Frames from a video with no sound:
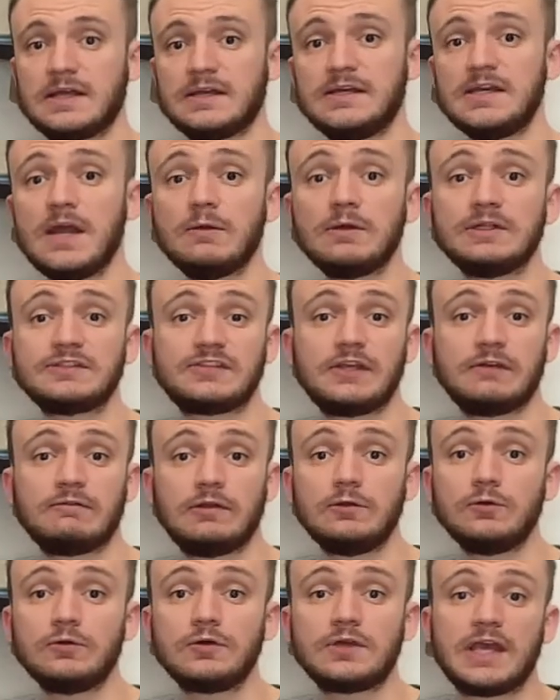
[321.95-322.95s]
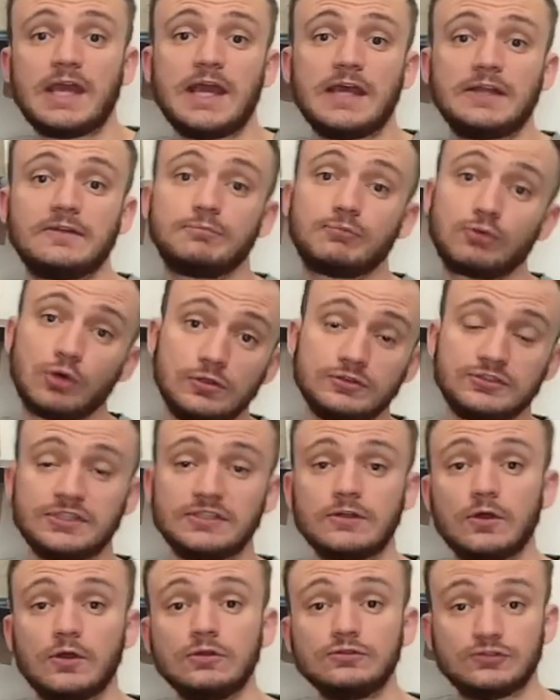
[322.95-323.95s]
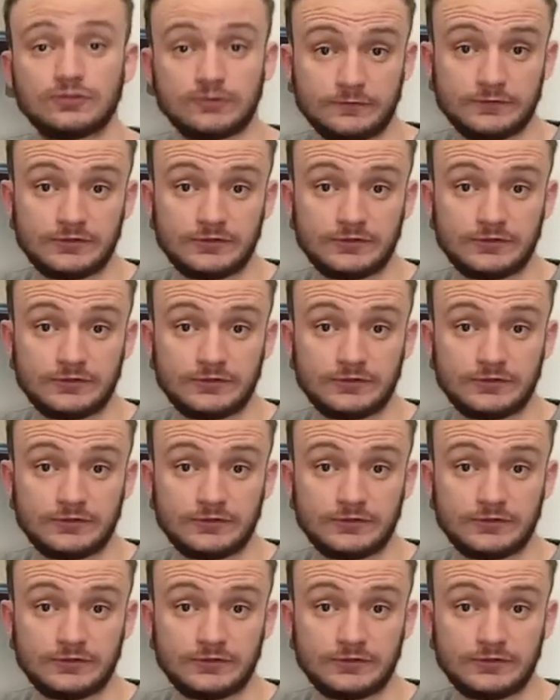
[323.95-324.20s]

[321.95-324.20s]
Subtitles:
Now let's have a look at the pros and cons of